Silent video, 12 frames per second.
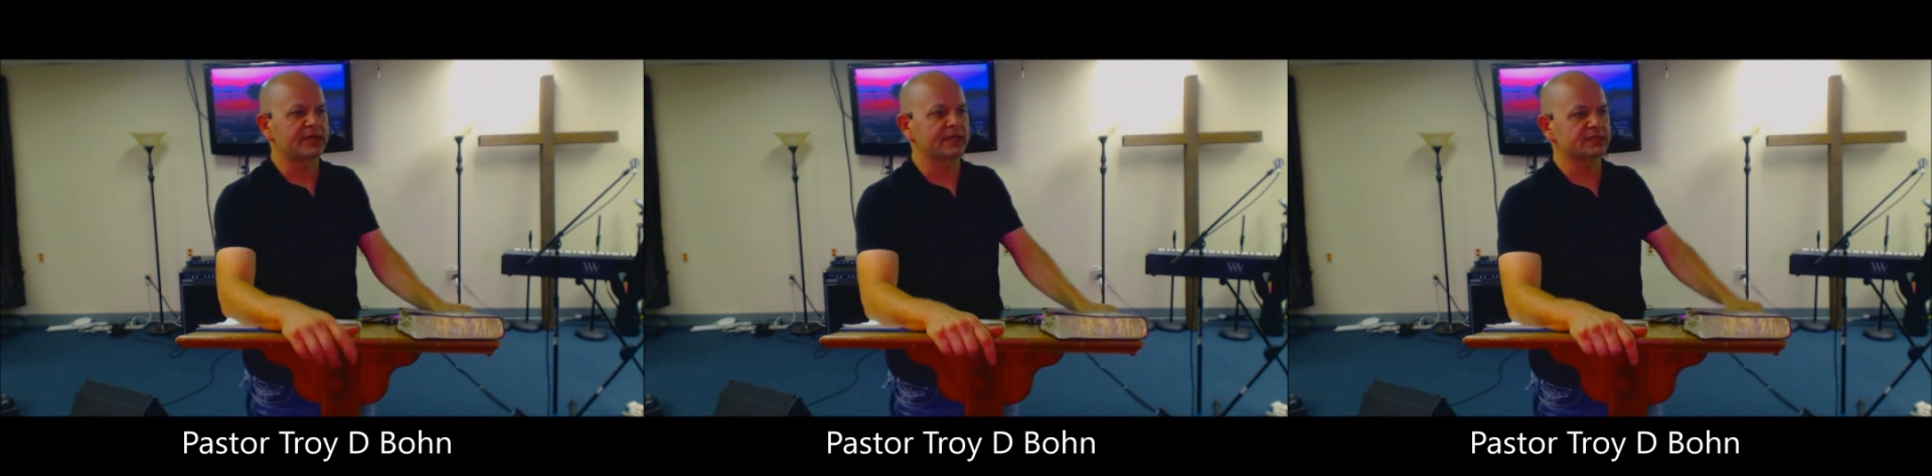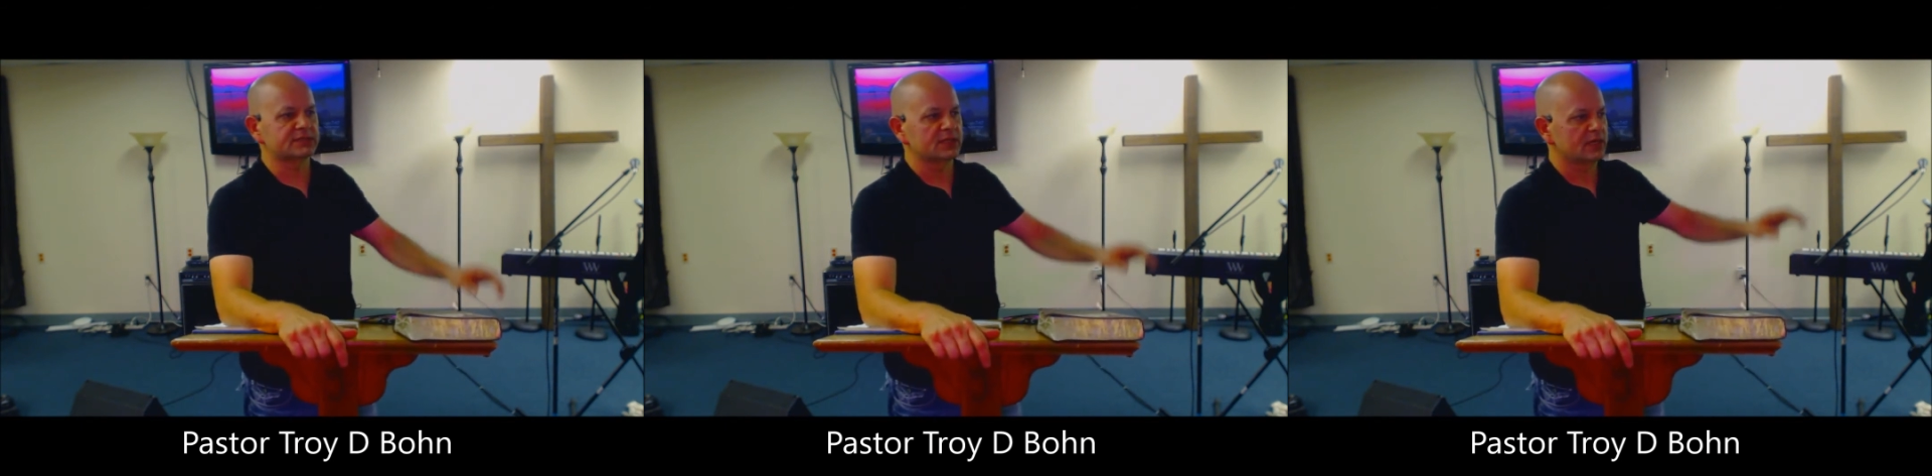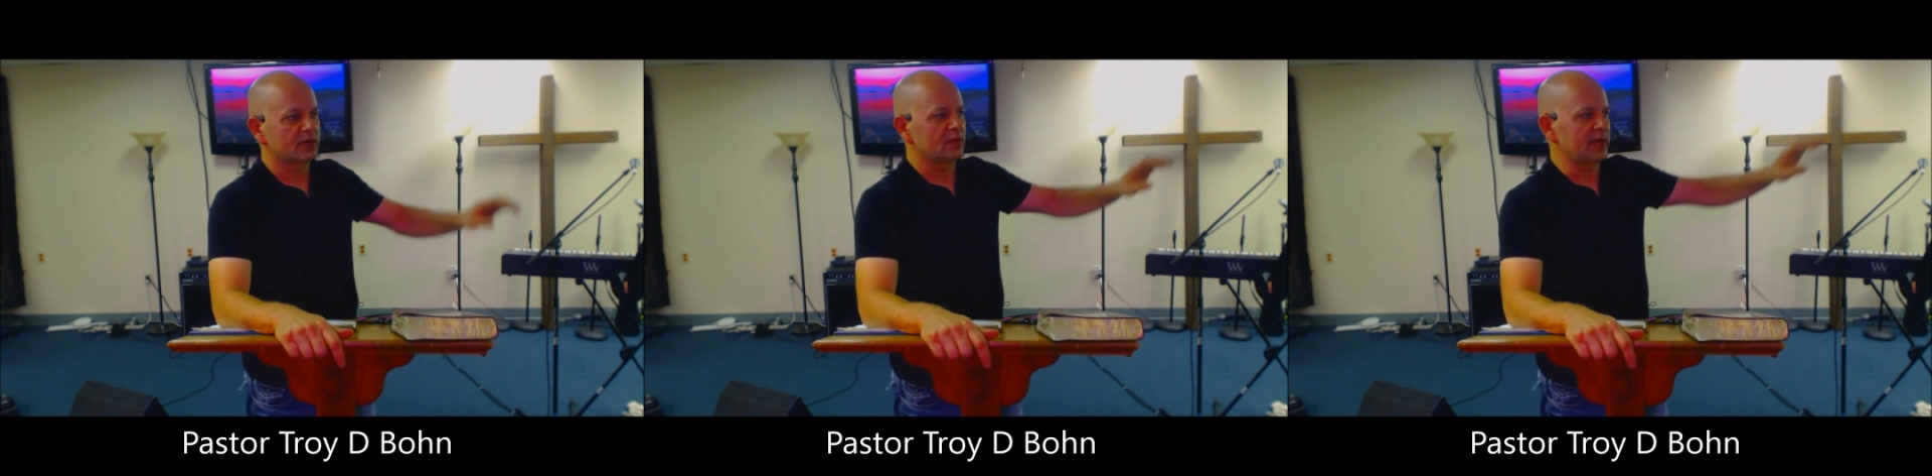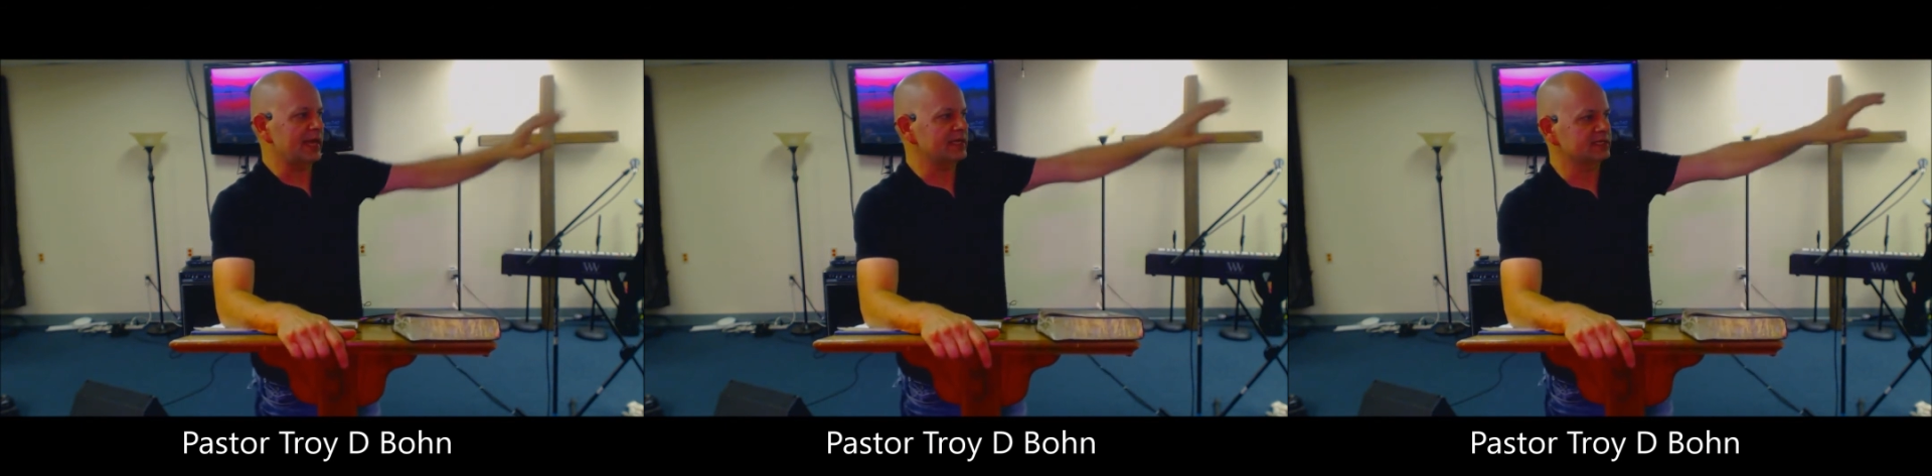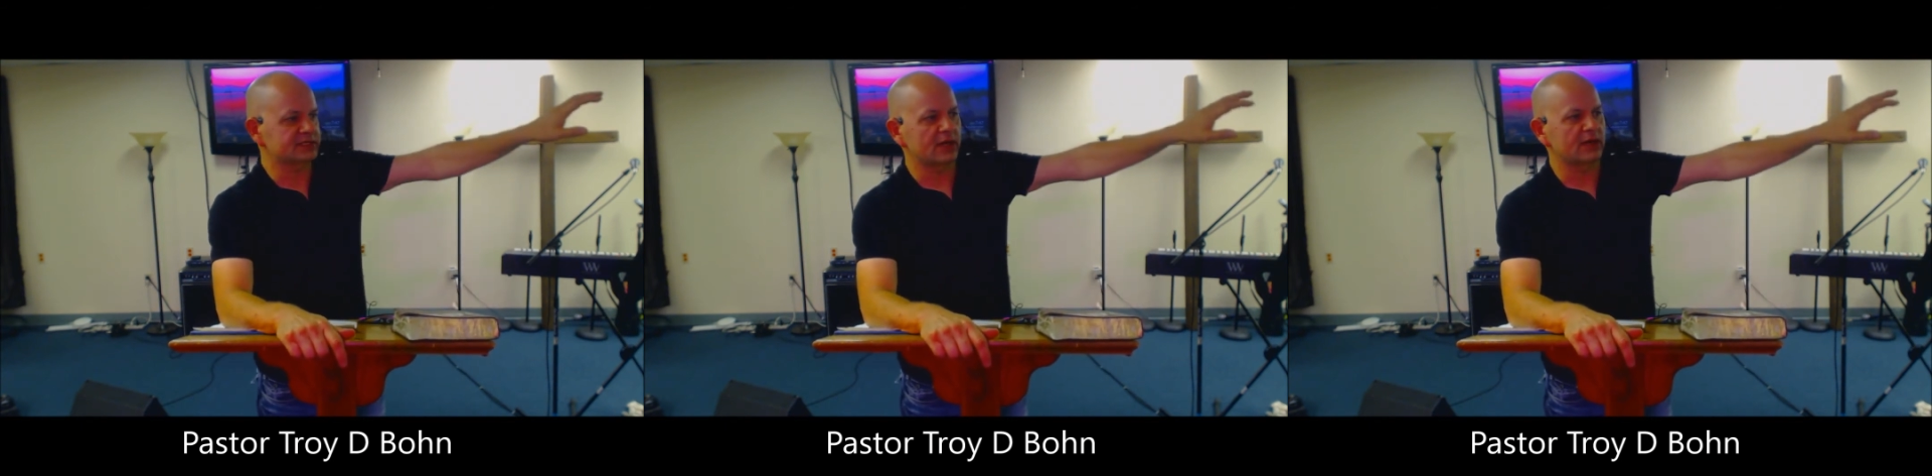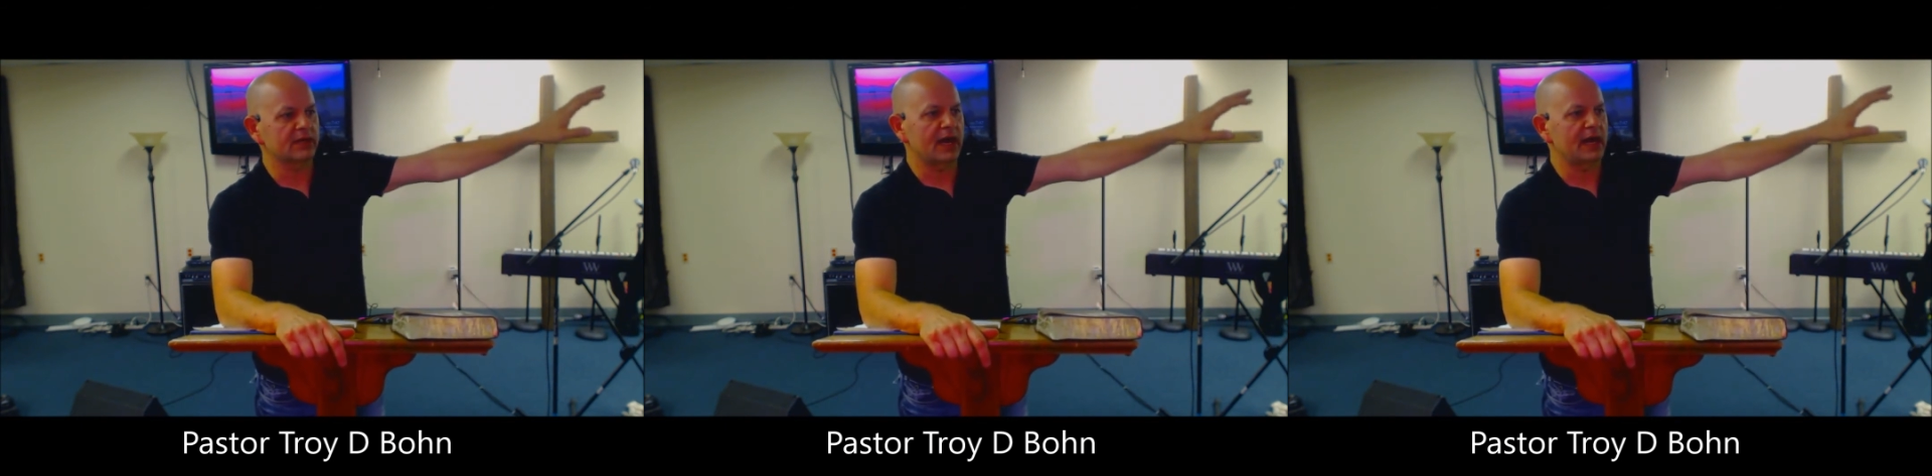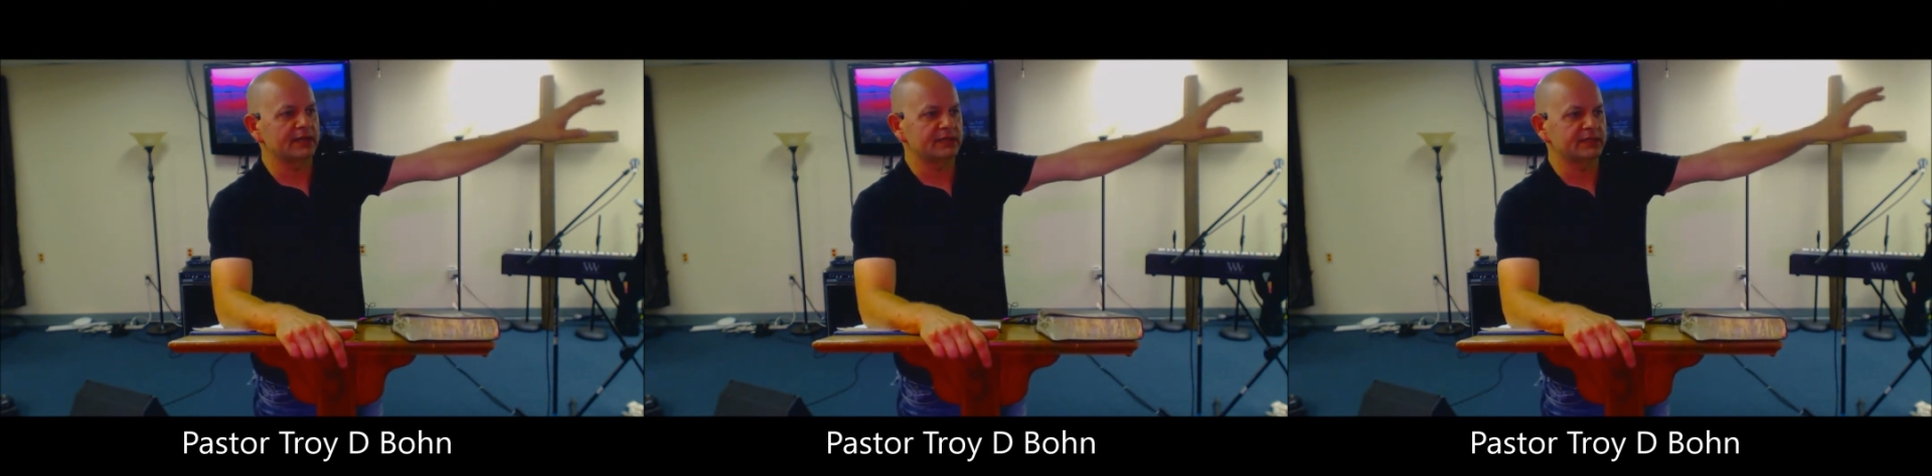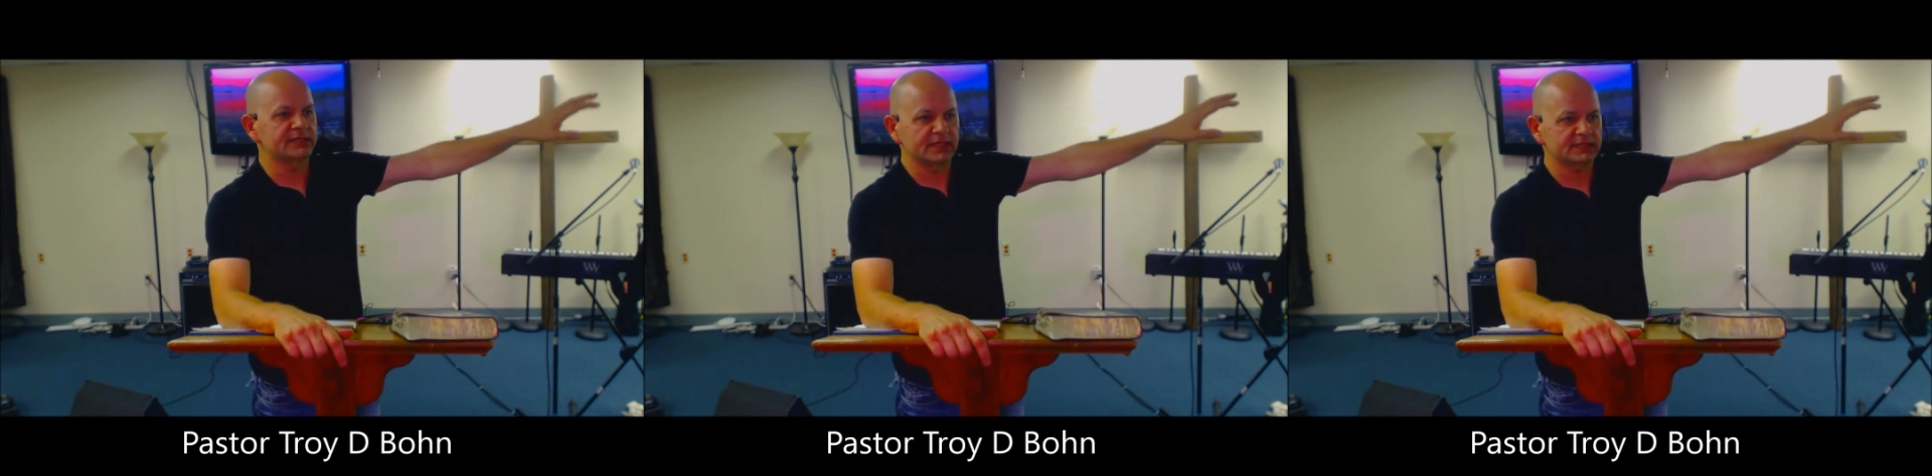Because when I just saw God
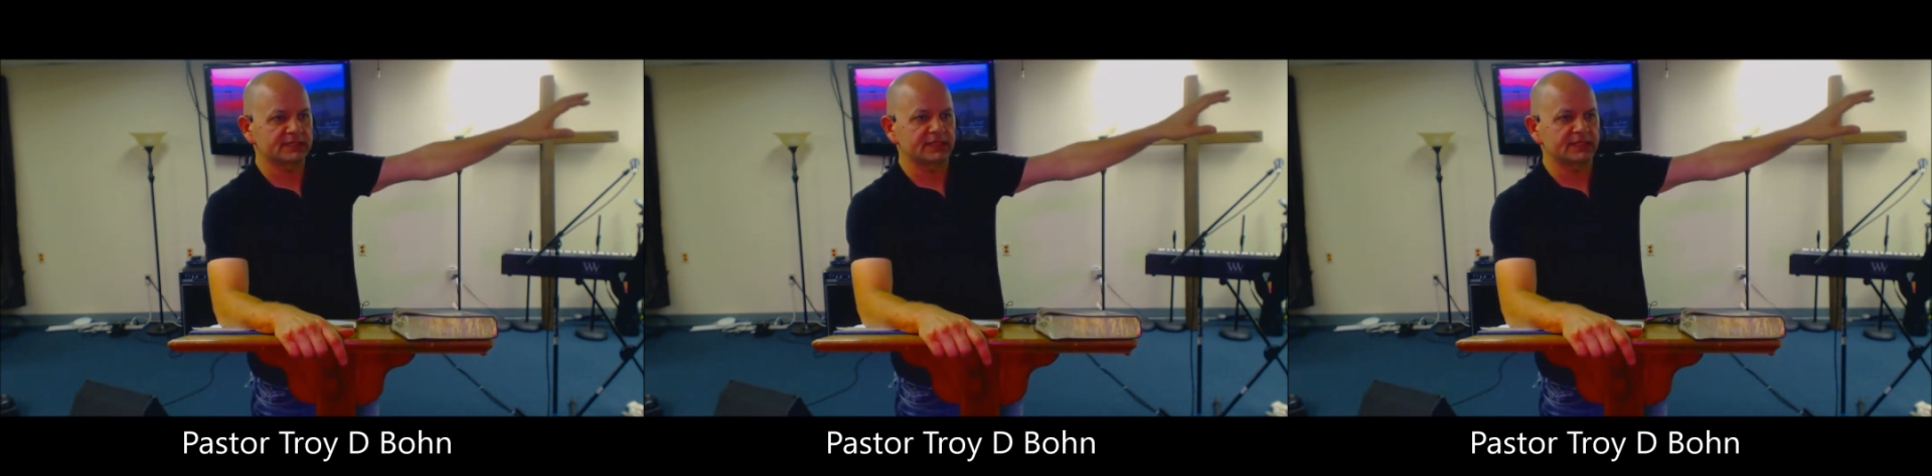in the